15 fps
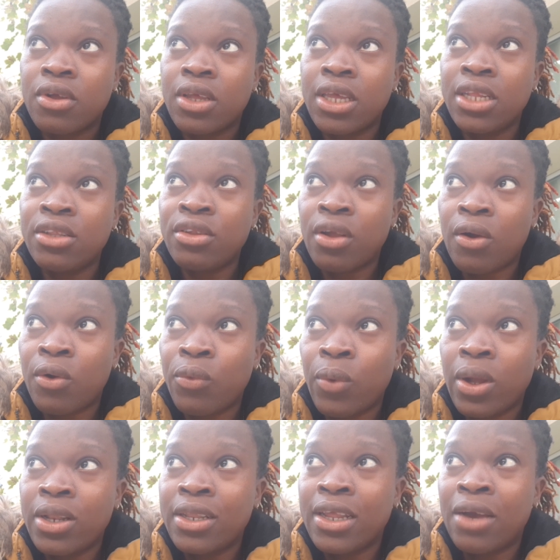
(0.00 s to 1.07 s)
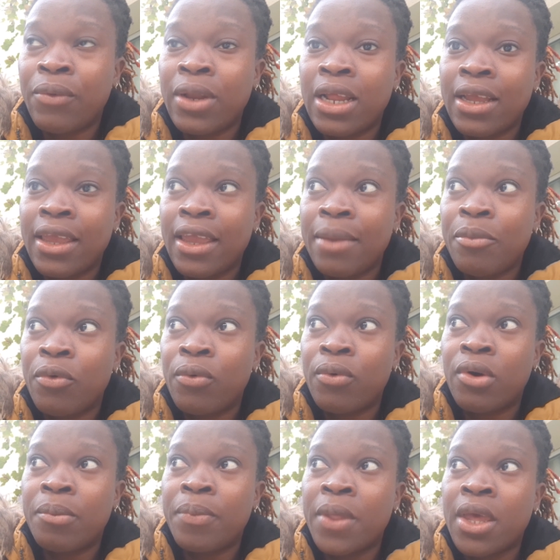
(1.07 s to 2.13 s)
in town one day, and when I came
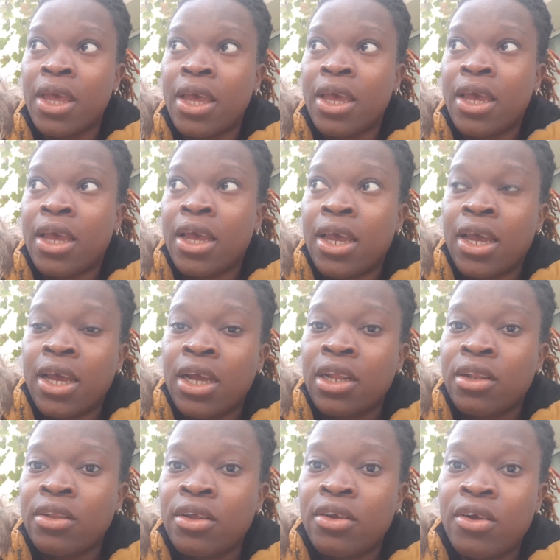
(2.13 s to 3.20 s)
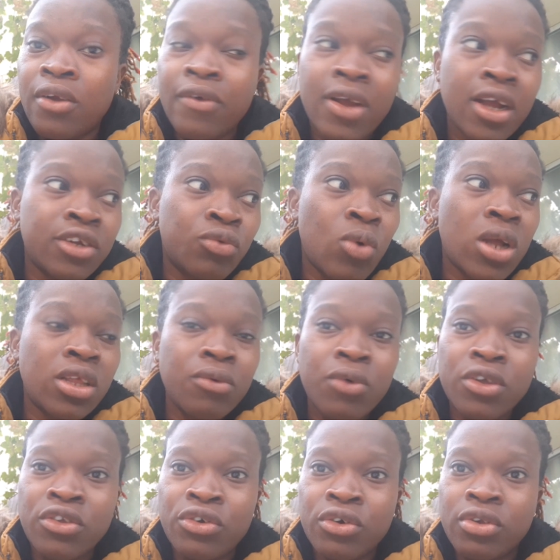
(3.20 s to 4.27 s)
home, the garage water
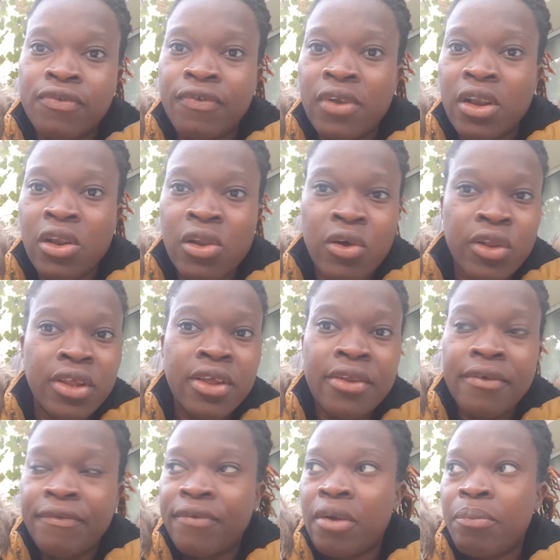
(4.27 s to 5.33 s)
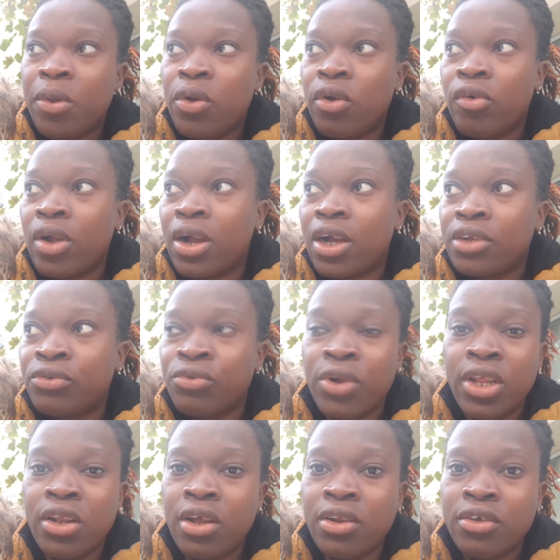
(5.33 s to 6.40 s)
was just flooding from the garage,
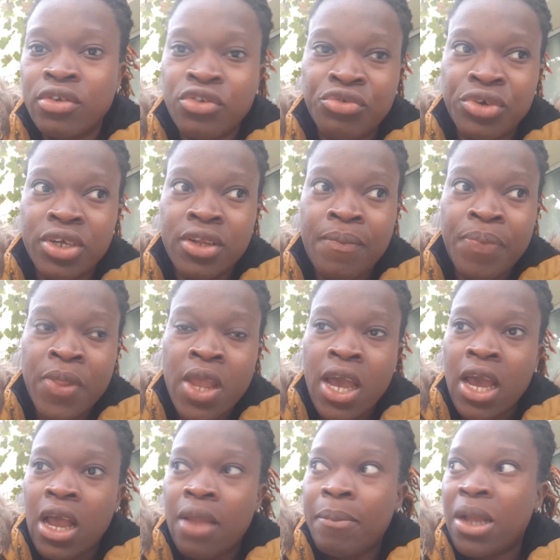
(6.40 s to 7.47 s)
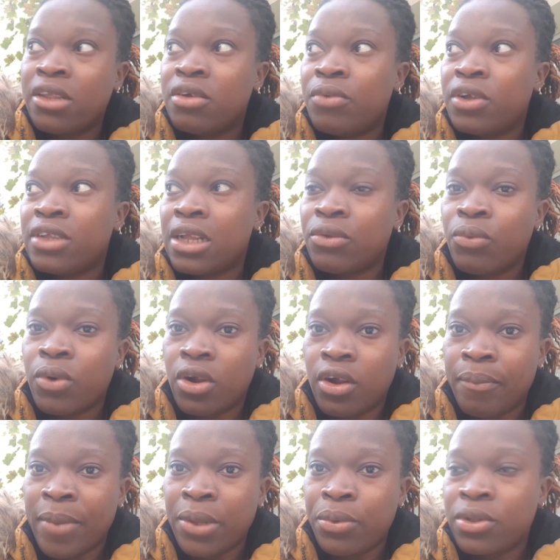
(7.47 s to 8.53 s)
running on the street. And Matthew was at
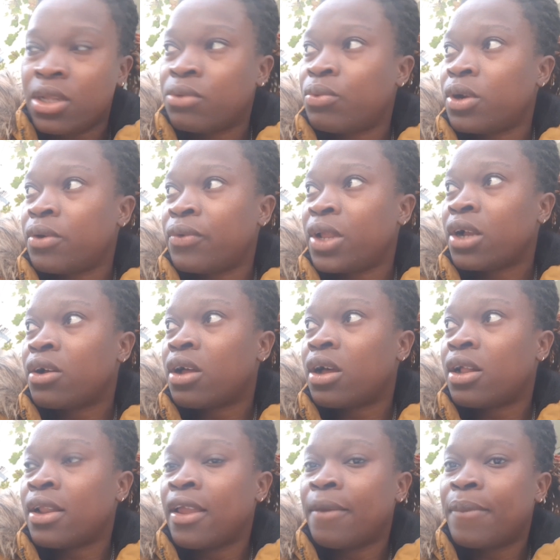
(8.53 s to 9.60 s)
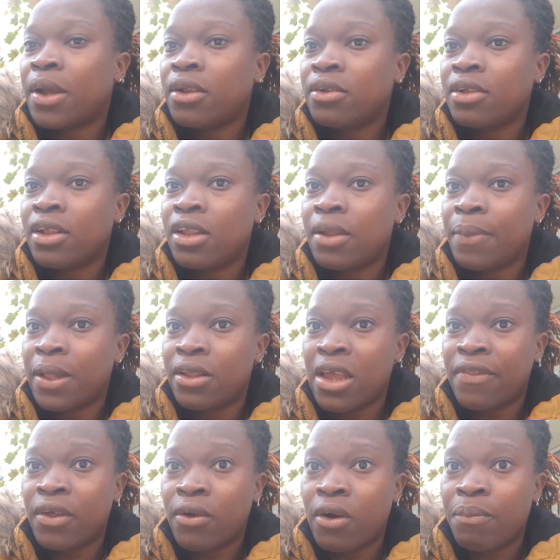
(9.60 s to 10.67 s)
work. Matthew was at work when I called him and told him that you
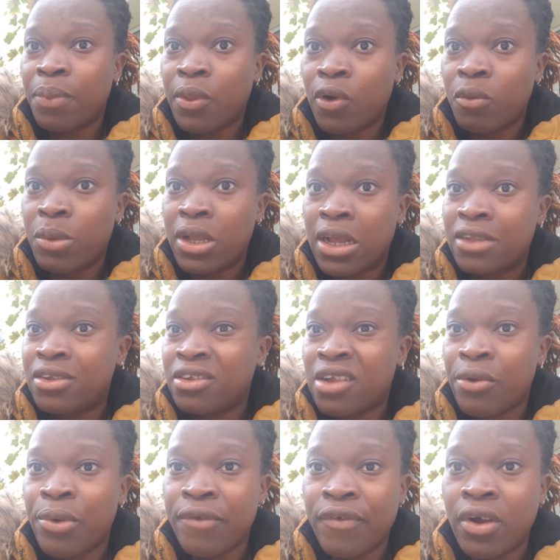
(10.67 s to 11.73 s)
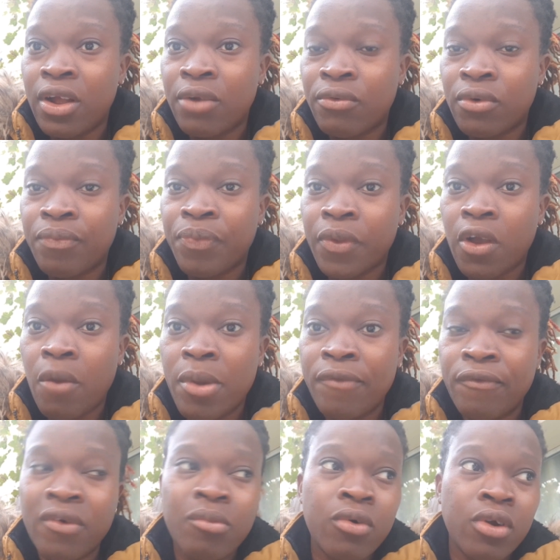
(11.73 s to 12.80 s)
have to come now because there's a river coming
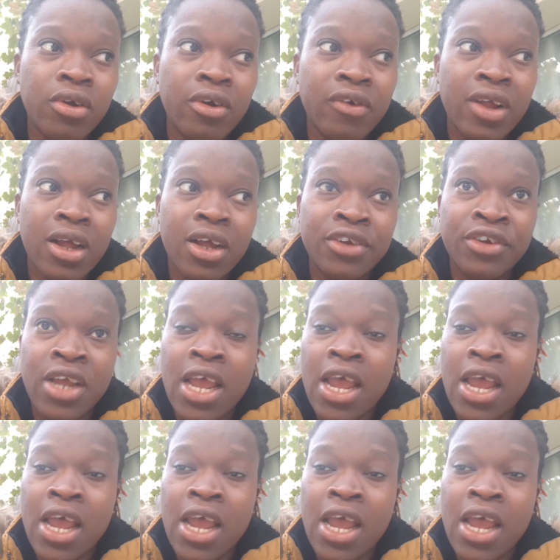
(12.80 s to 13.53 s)
from our garage.